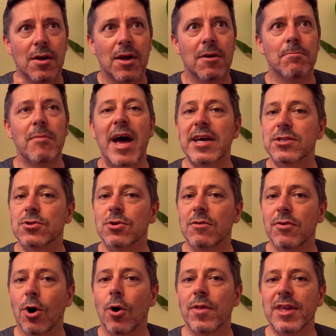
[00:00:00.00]
master of
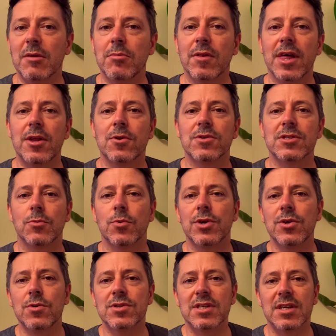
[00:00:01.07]
all the emulators. We're
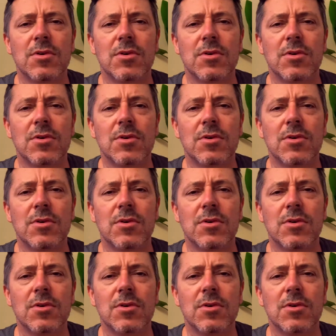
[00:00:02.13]
using